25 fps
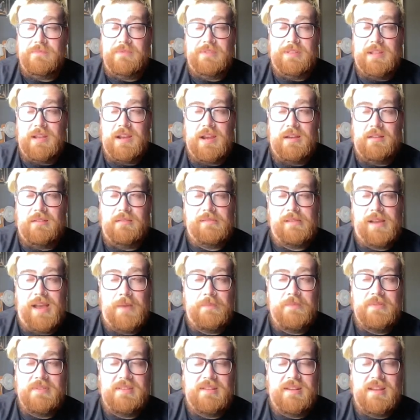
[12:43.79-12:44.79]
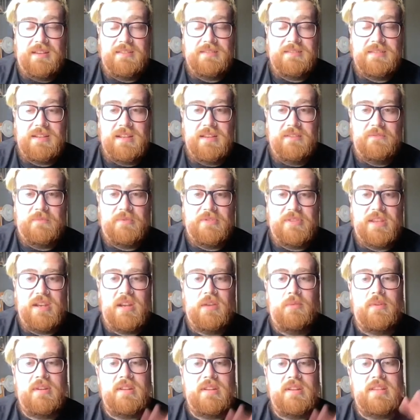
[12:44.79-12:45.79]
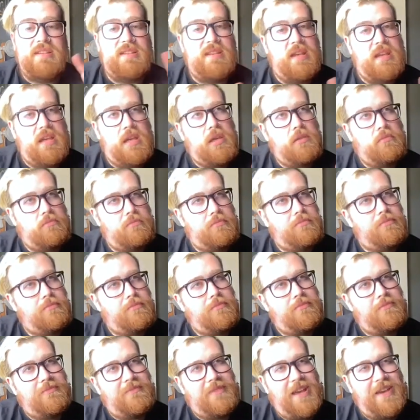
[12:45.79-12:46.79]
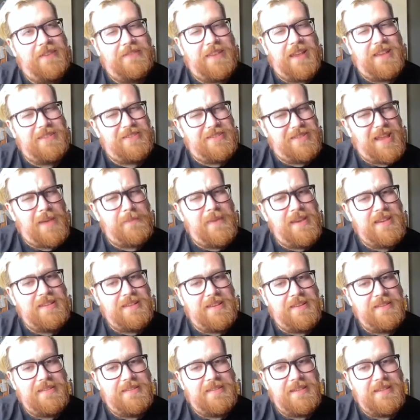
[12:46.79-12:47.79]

they're happy to let us live, but they don't want to see it. Does that make sense?